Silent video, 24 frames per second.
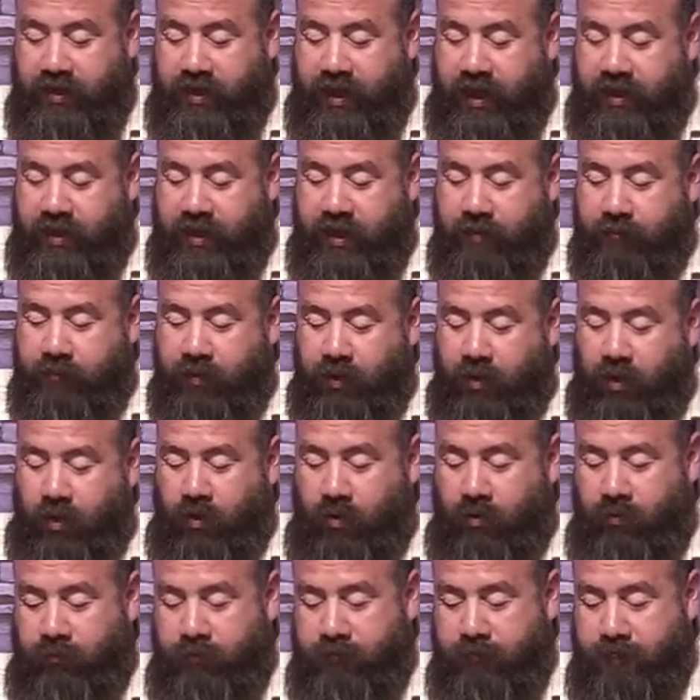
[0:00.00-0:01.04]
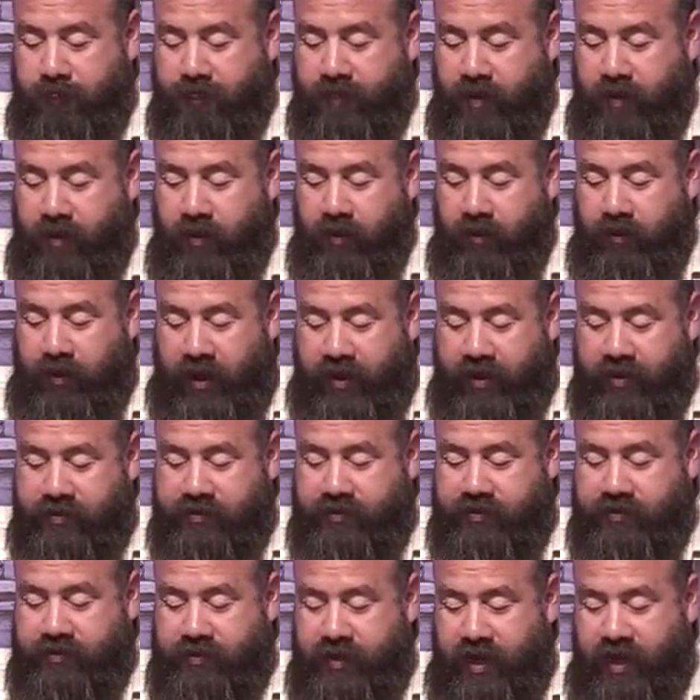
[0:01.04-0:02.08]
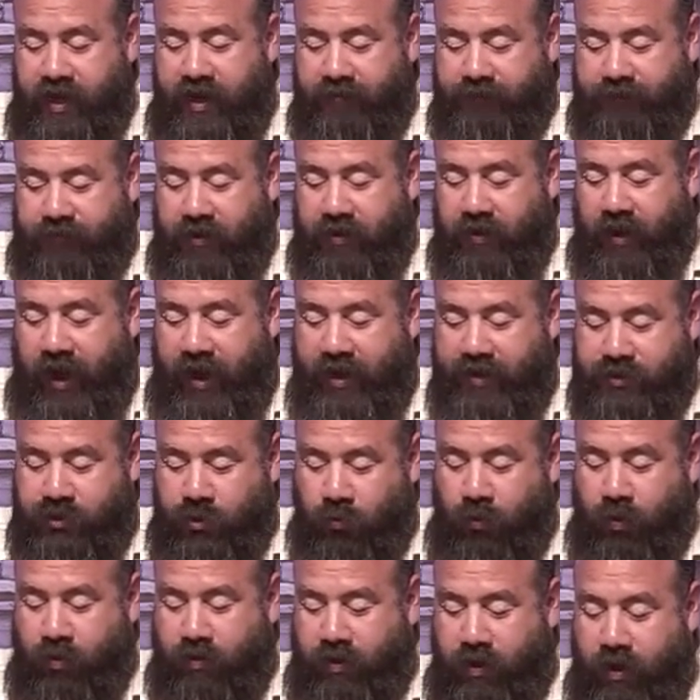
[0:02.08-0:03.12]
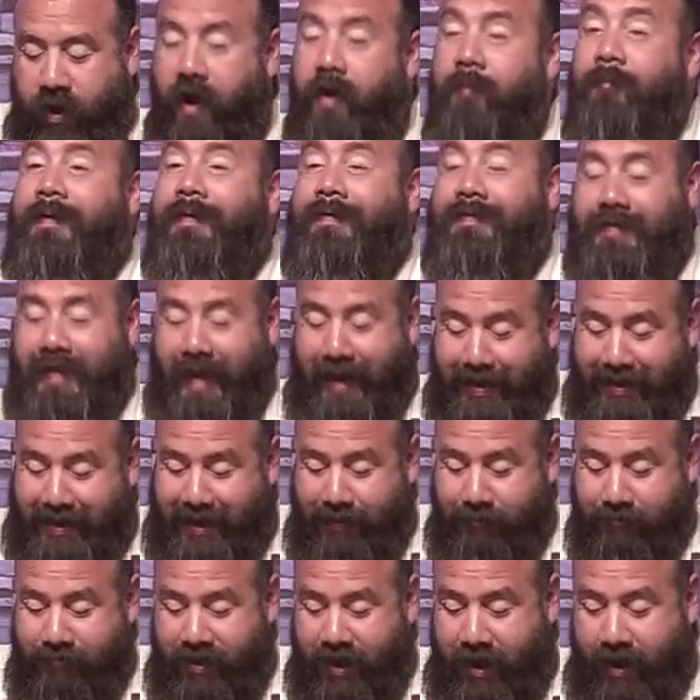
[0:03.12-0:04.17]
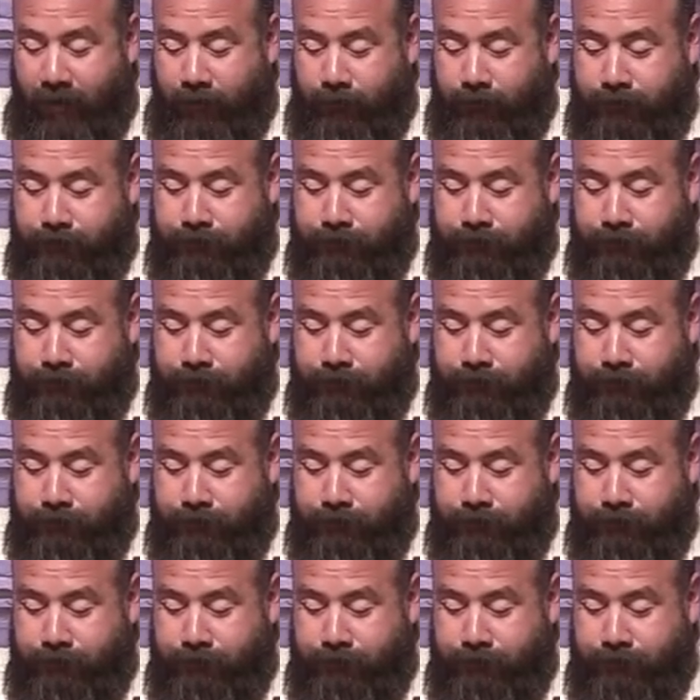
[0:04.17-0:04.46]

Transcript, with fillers: Let him alone. Let us see if Elijah will come and take him down.